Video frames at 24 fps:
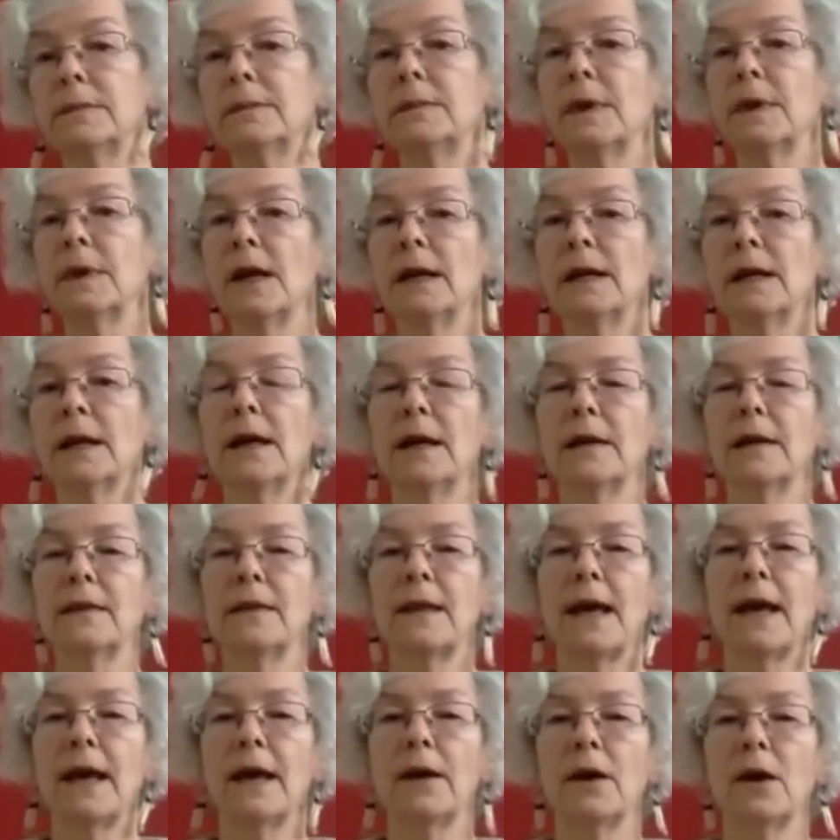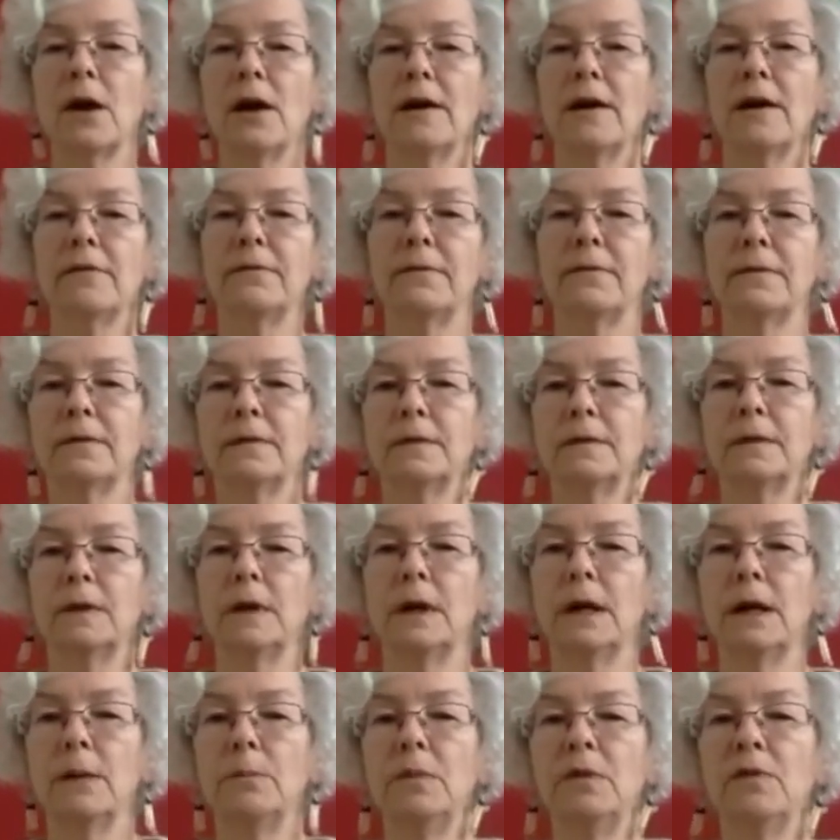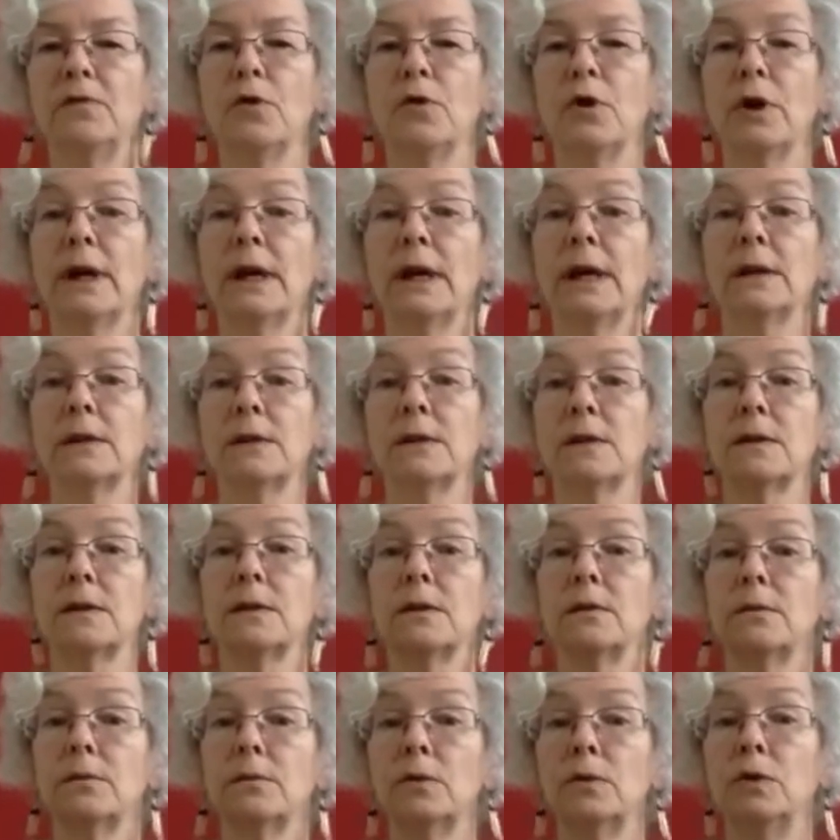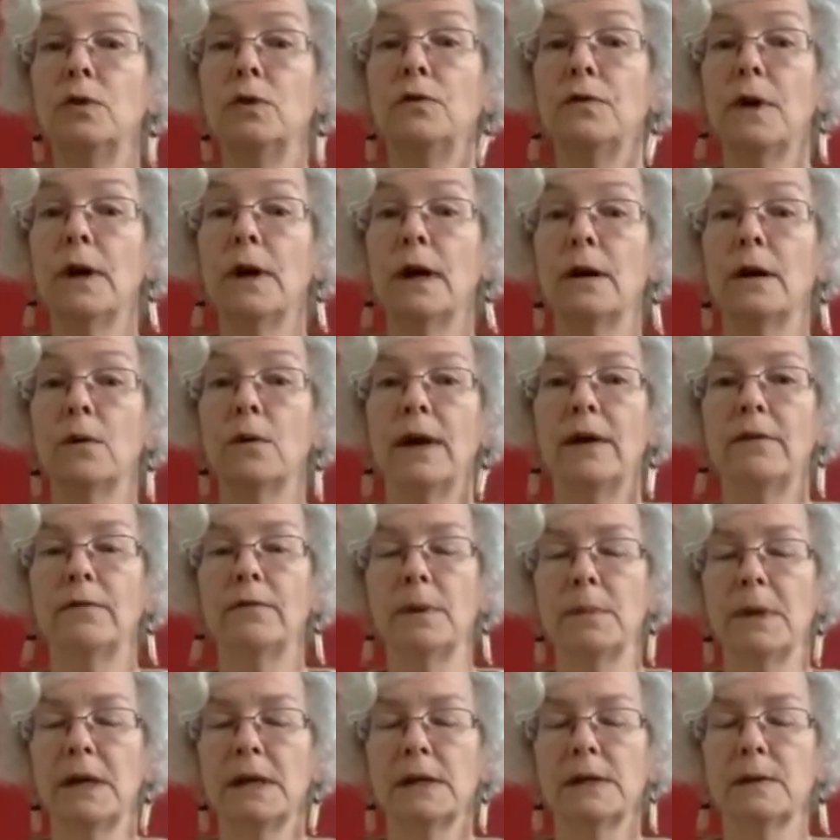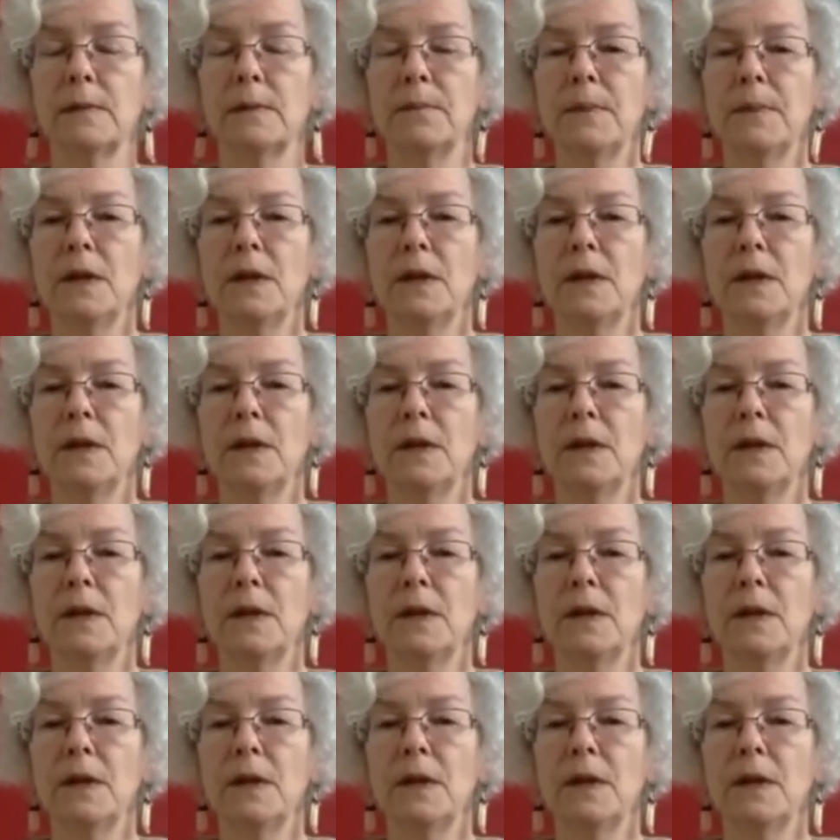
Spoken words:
kind of cut that off before it gets too far away from us.